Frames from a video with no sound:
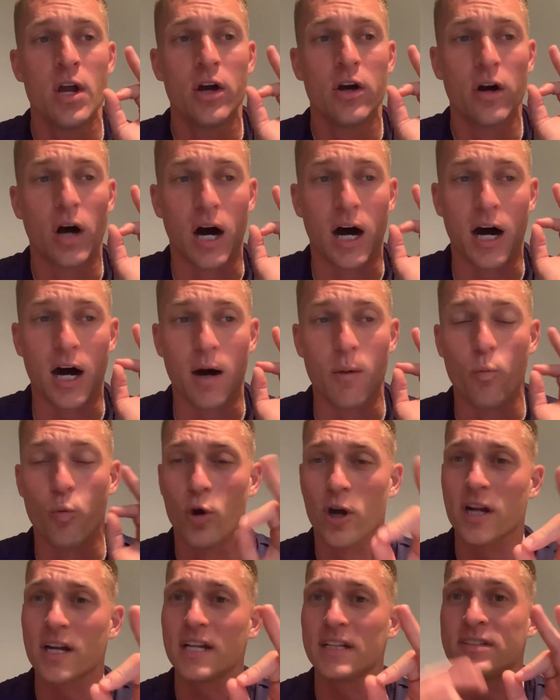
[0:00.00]
Um,
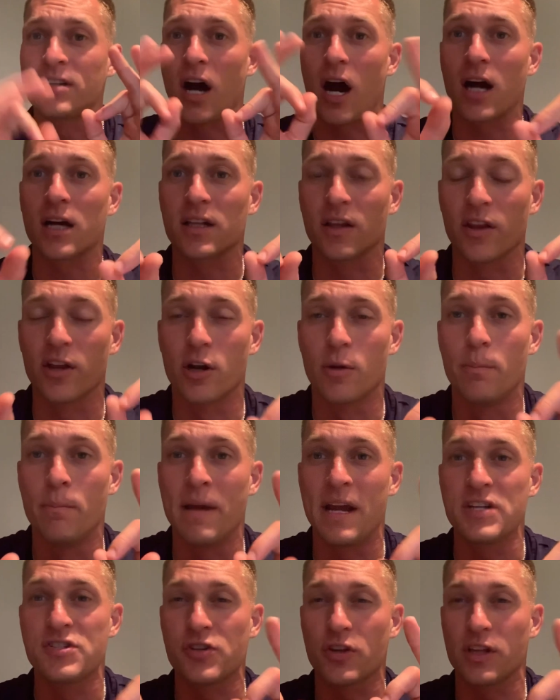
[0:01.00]
we're going to talk a little
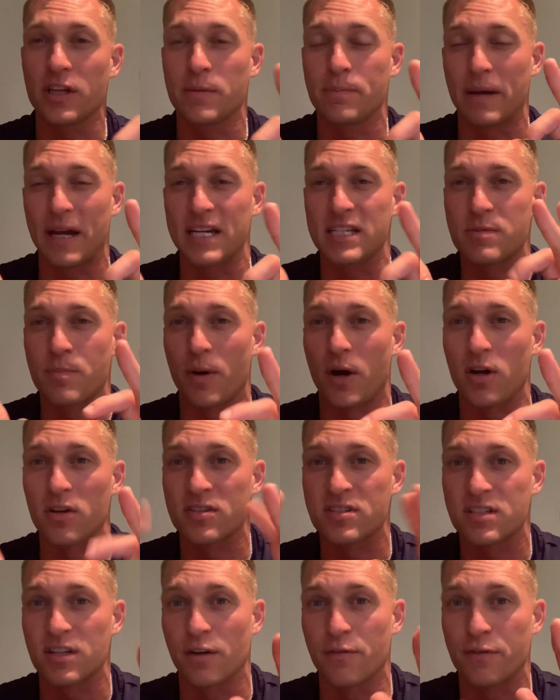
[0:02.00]
Major League Baseball
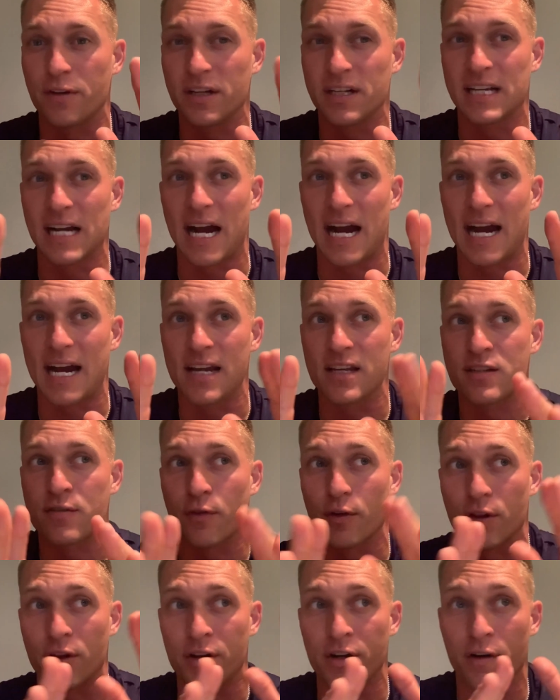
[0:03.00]
stuff for you guys
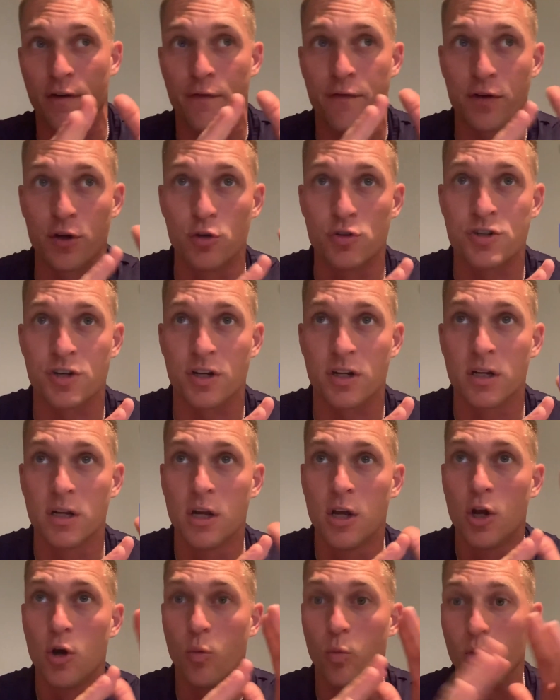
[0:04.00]
for the near future
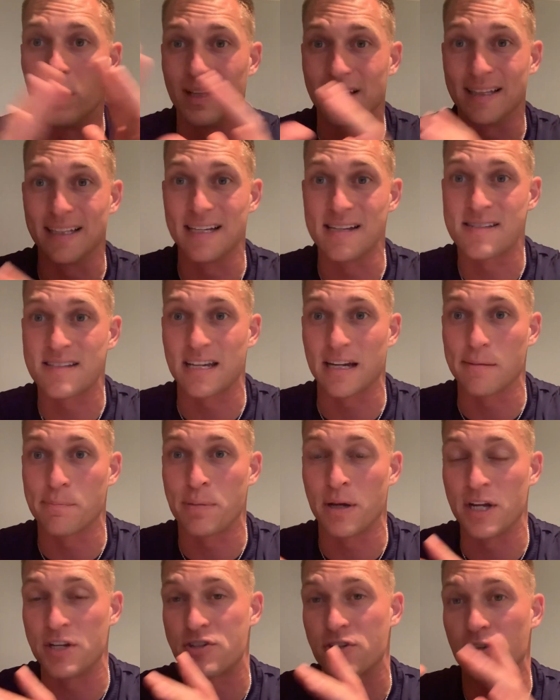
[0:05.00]
with listing
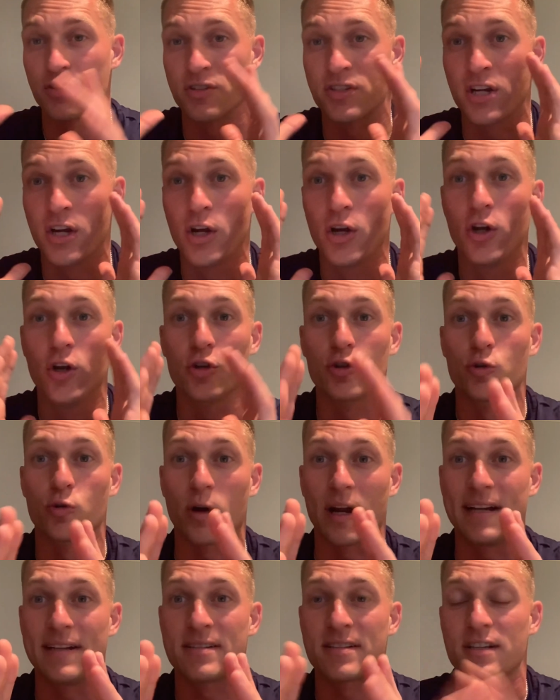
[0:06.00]
pitchers.
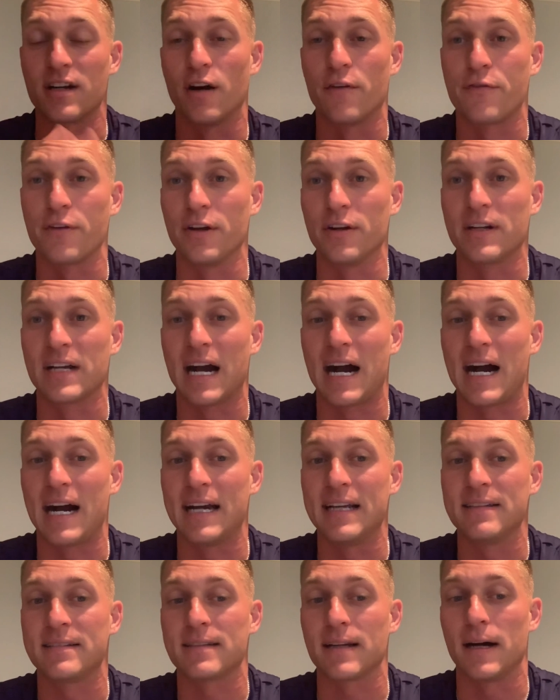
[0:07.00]
Great stuff for you
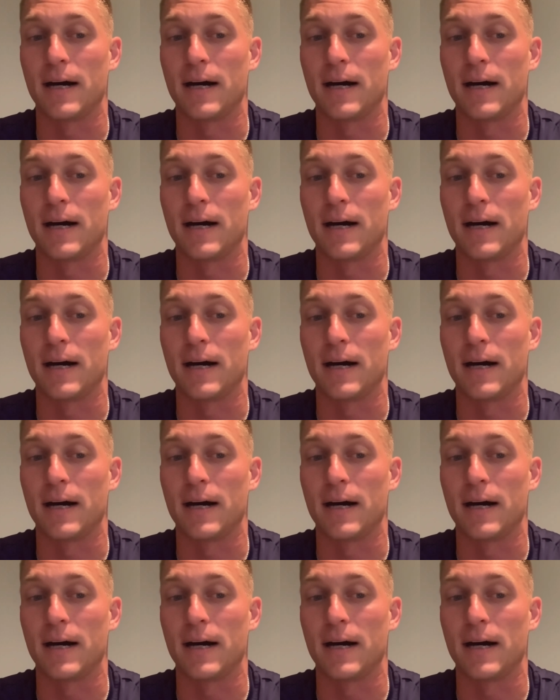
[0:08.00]
guys.